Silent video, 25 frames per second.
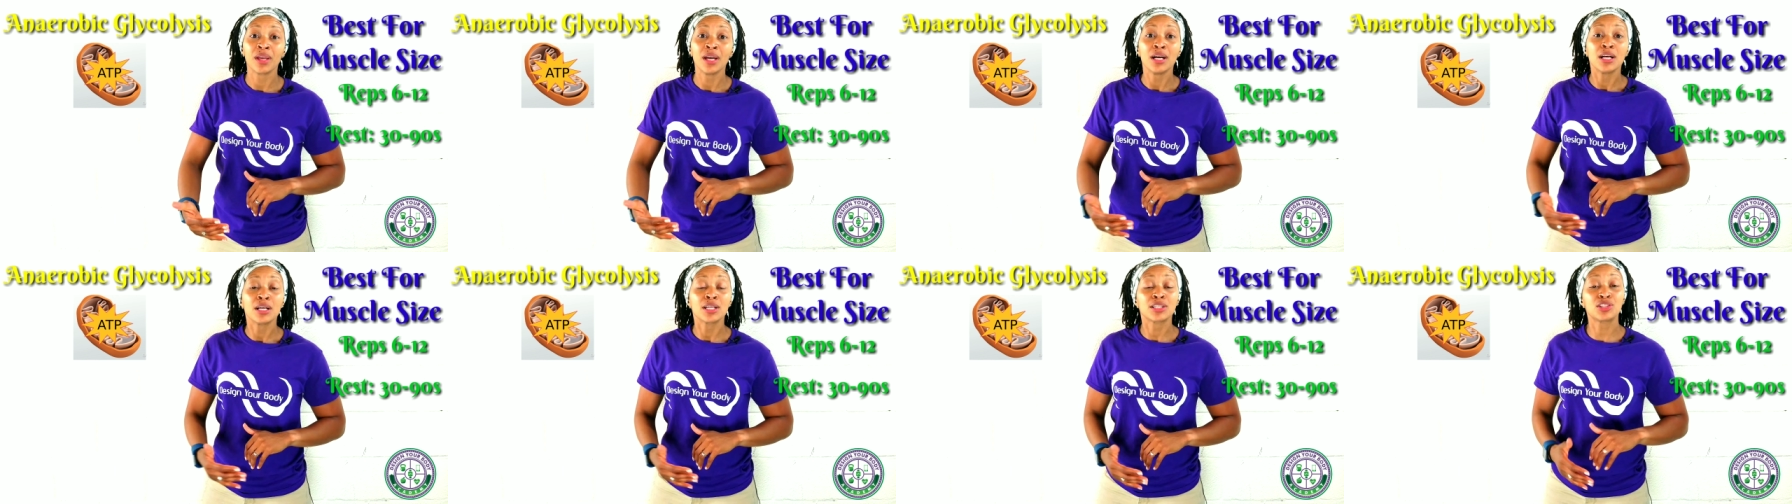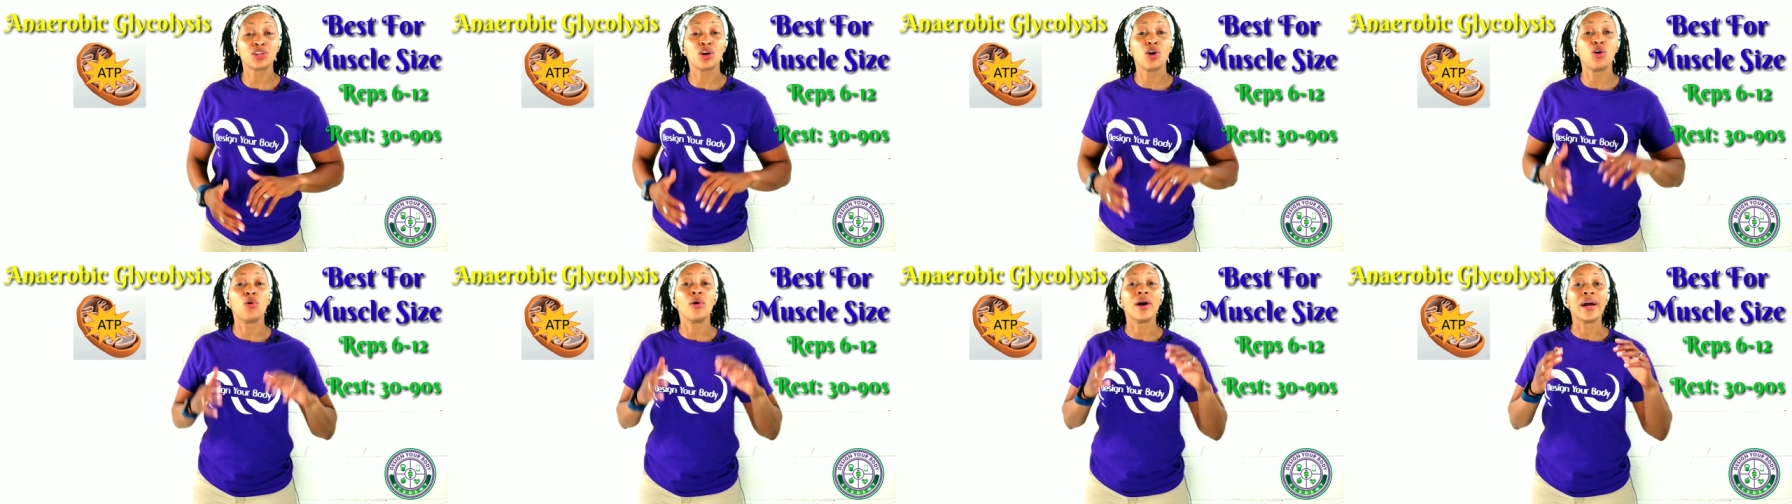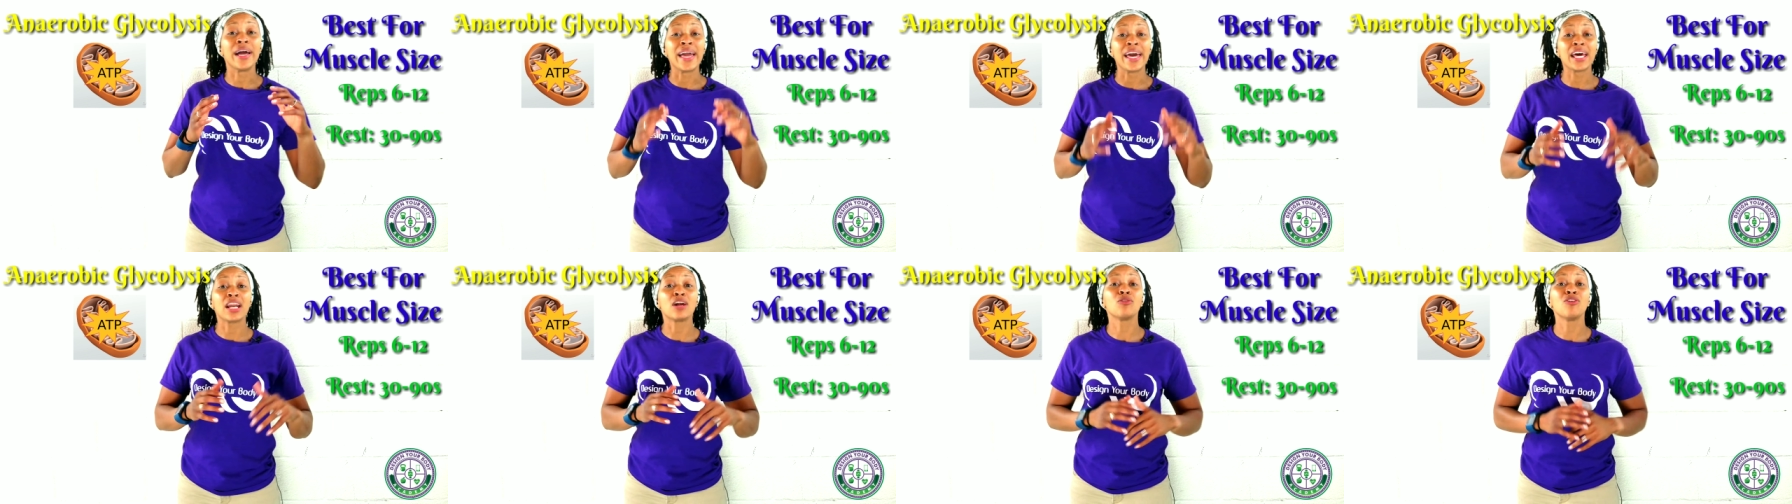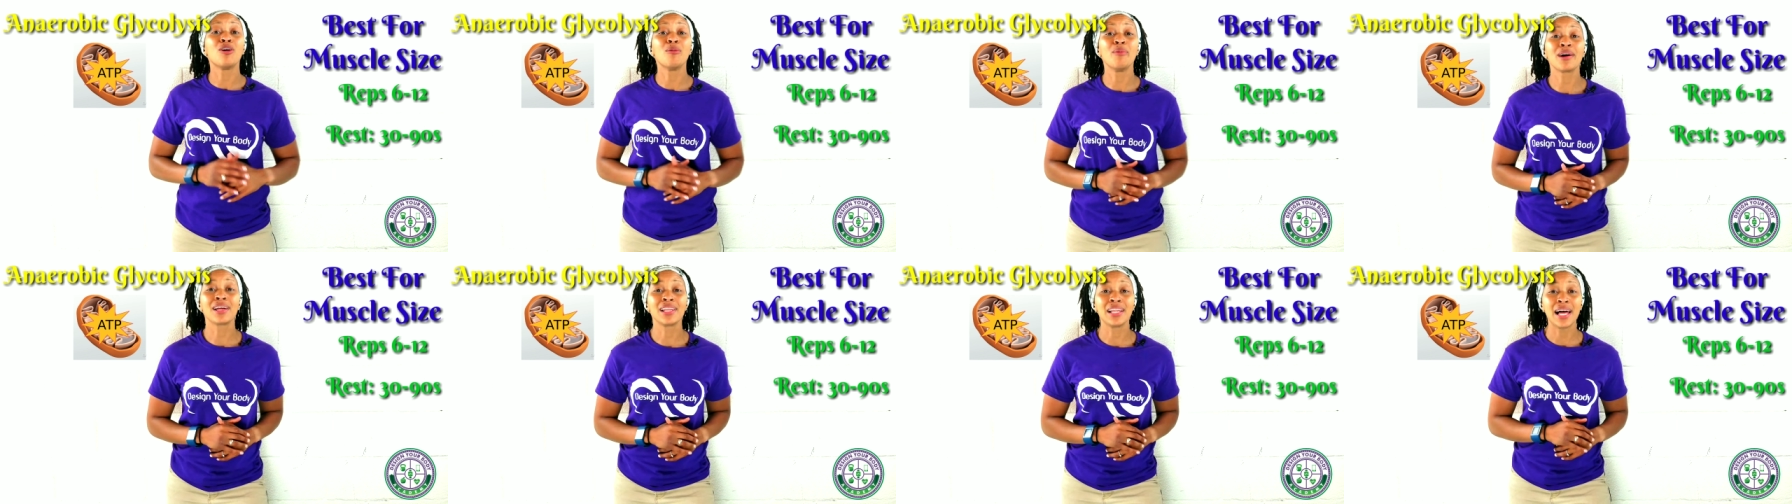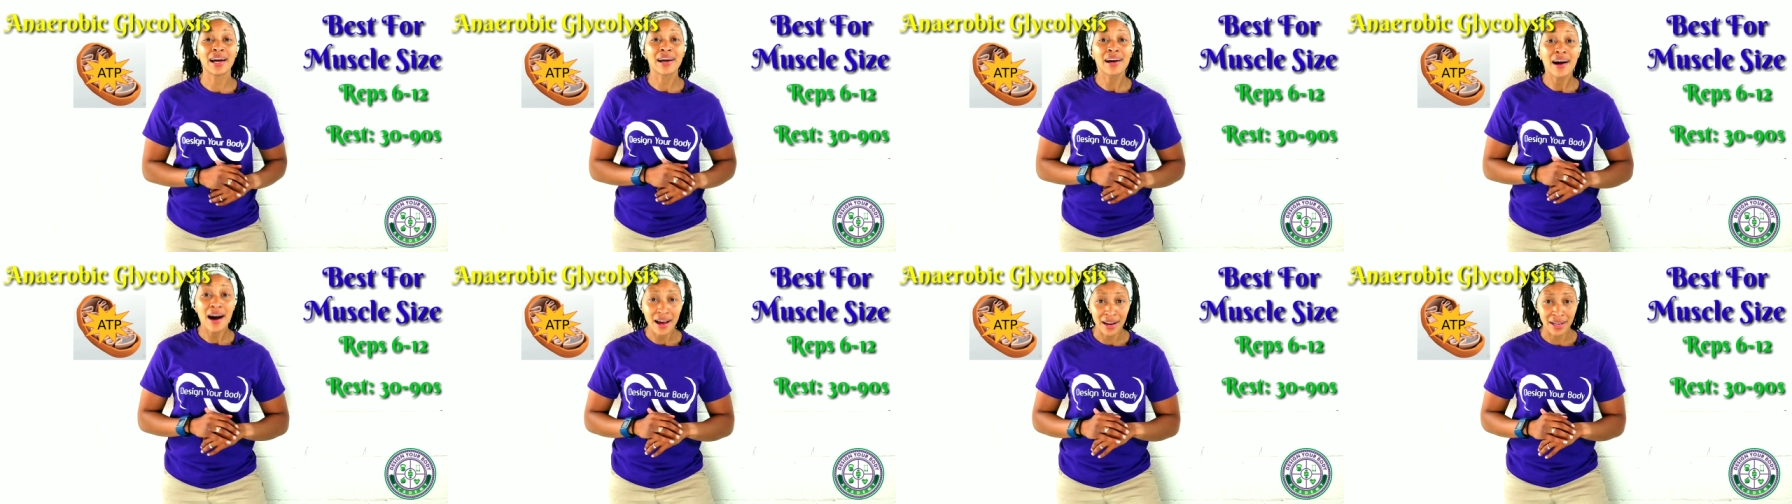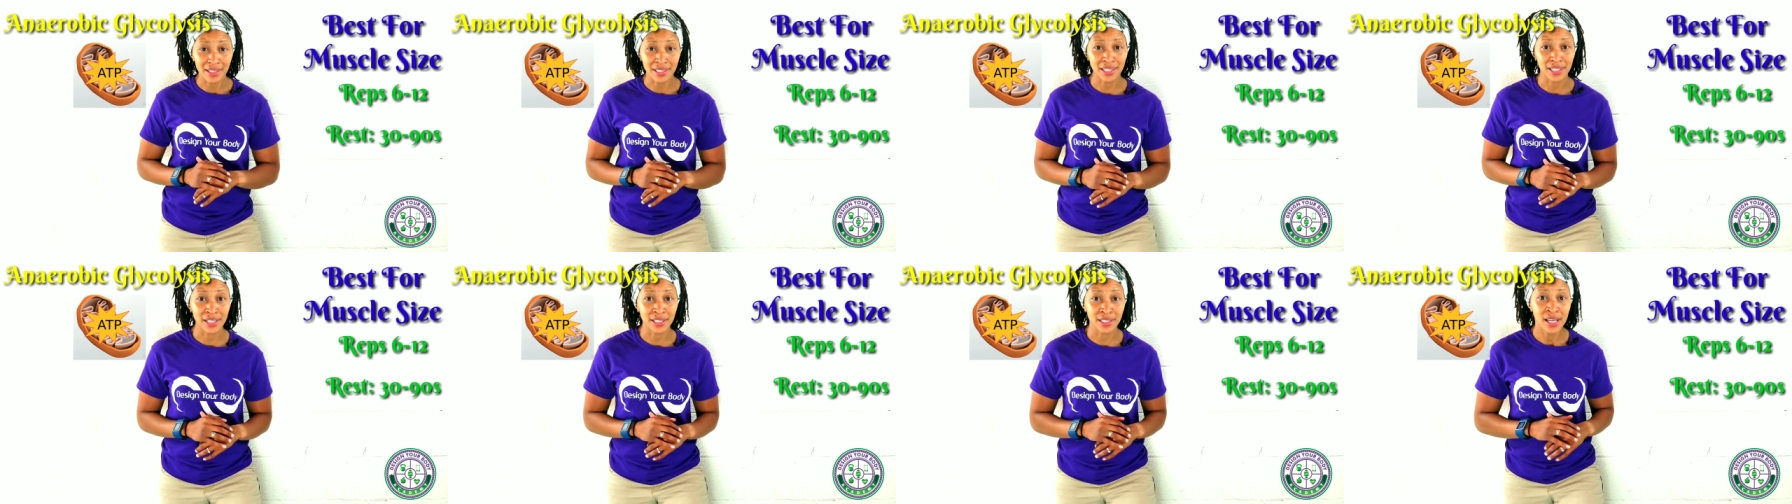So anaerobic
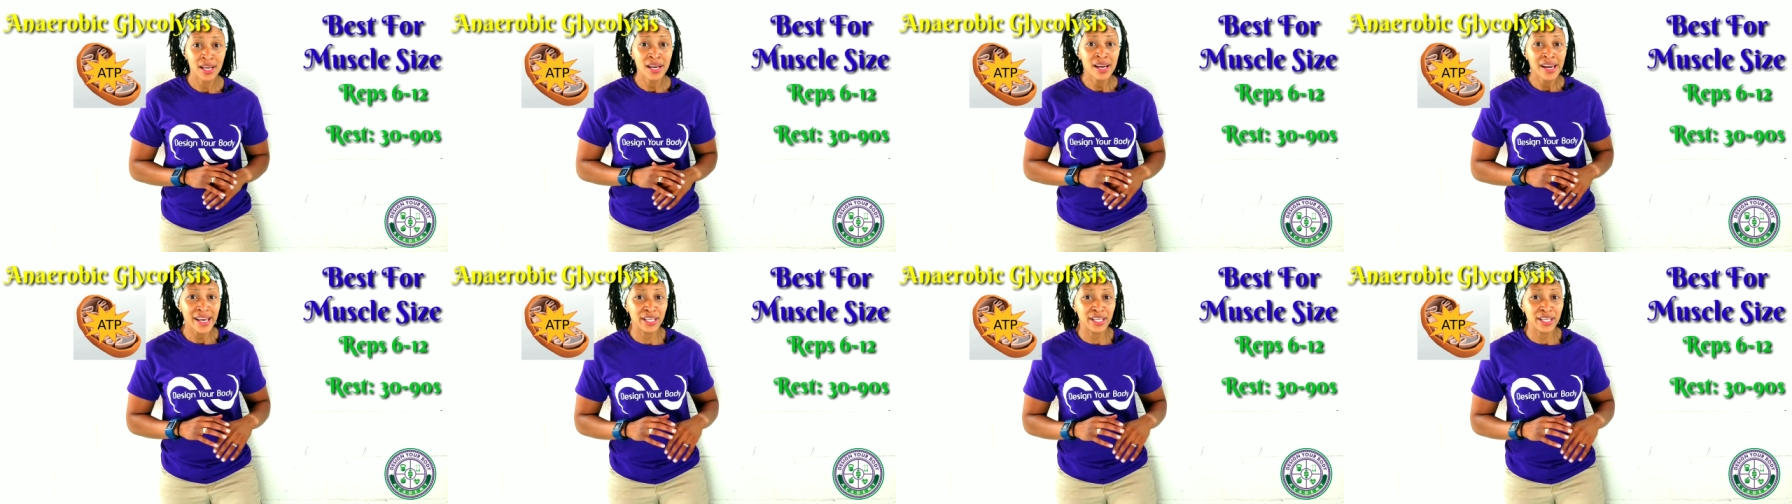glycolysis